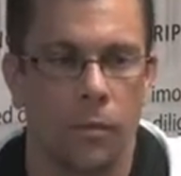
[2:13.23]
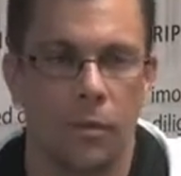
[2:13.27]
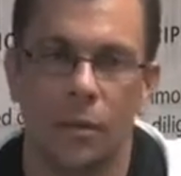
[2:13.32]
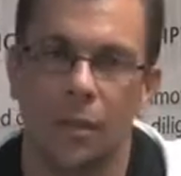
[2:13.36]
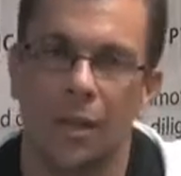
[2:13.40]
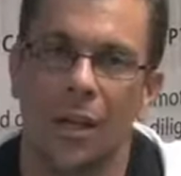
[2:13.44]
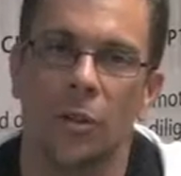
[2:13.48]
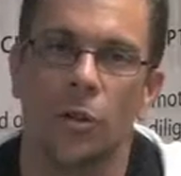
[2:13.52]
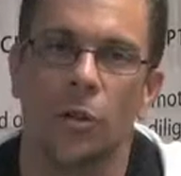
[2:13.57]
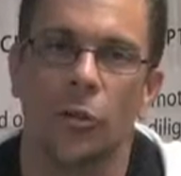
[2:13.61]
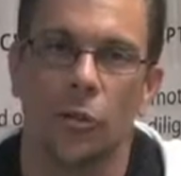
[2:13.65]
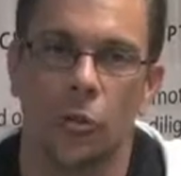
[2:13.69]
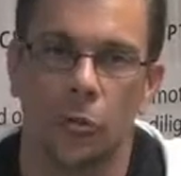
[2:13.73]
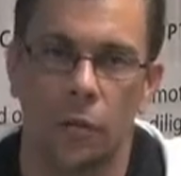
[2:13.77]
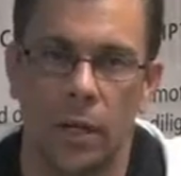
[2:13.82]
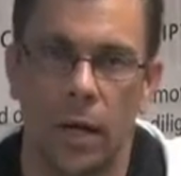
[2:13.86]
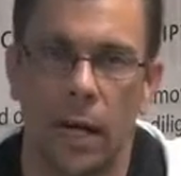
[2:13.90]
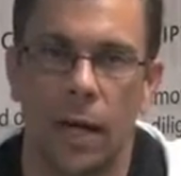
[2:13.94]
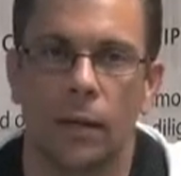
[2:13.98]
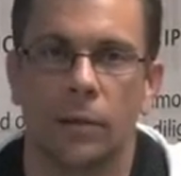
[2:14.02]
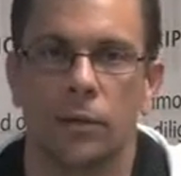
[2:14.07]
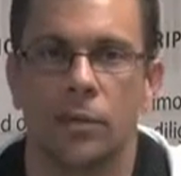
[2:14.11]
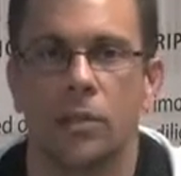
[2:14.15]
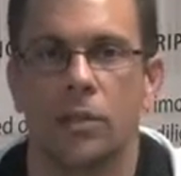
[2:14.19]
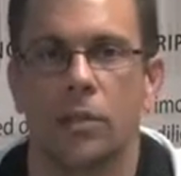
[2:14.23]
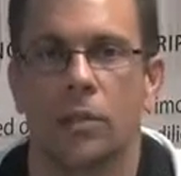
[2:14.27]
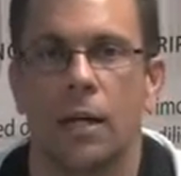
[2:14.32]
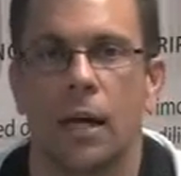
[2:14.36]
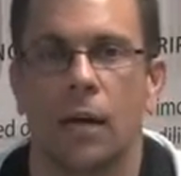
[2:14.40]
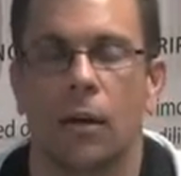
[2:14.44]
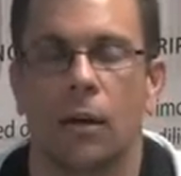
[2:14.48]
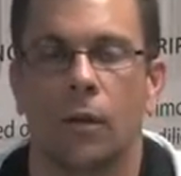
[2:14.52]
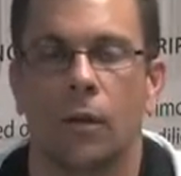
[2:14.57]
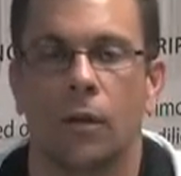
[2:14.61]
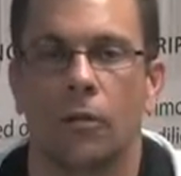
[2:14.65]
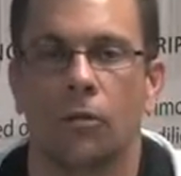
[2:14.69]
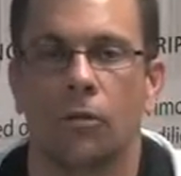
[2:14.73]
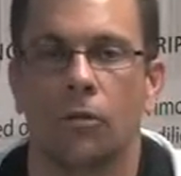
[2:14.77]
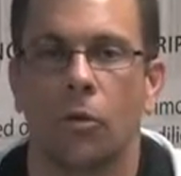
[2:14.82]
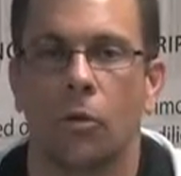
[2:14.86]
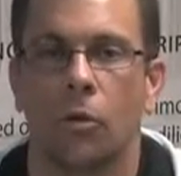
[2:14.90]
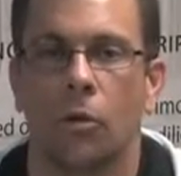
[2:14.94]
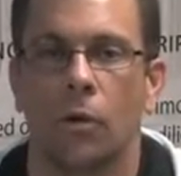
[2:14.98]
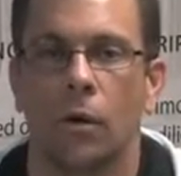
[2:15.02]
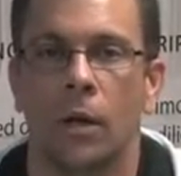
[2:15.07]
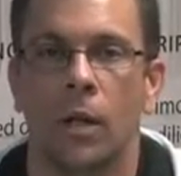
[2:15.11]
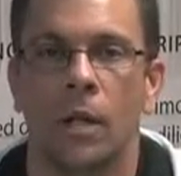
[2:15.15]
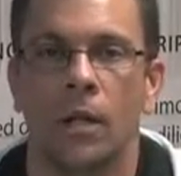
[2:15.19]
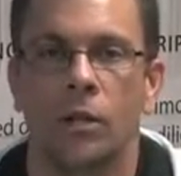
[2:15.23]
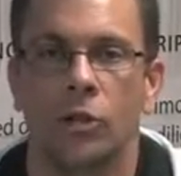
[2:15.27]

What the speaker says: another 3 ounces down on the floor.